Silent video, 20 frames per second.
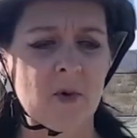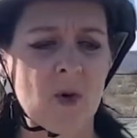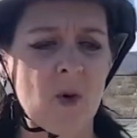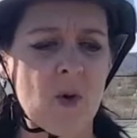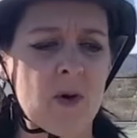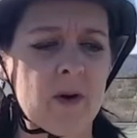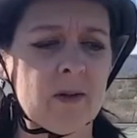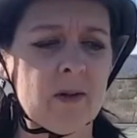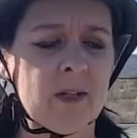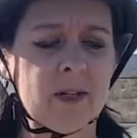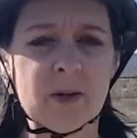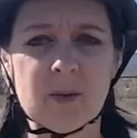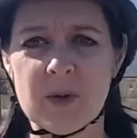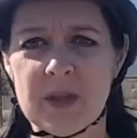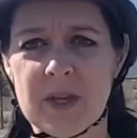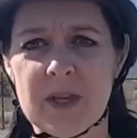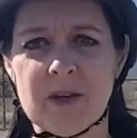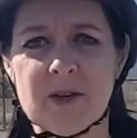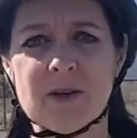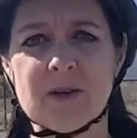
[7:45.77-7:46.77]
or look
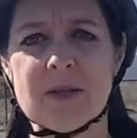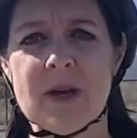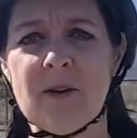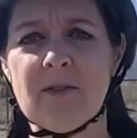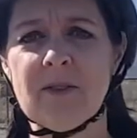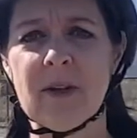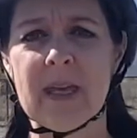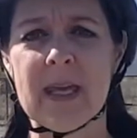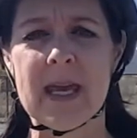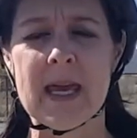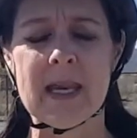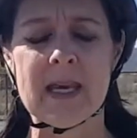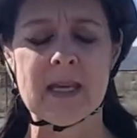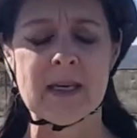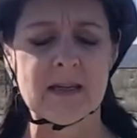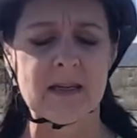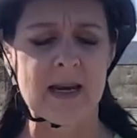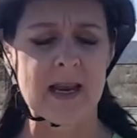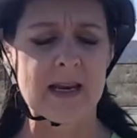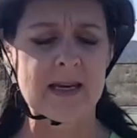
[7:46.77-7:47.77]
within yourself again
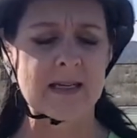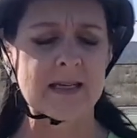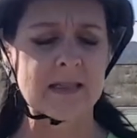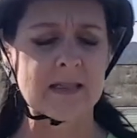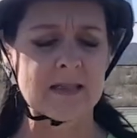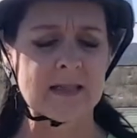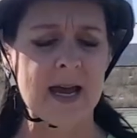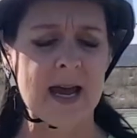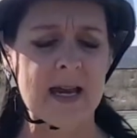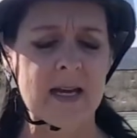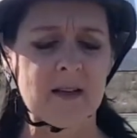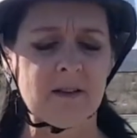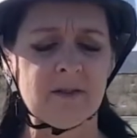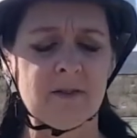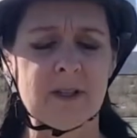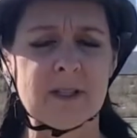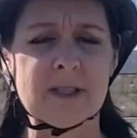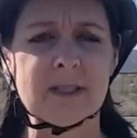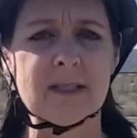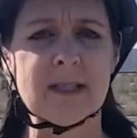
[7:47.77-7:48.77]
and decide if
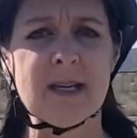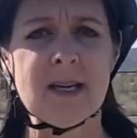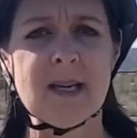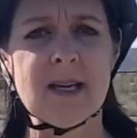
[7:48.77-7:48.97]
it's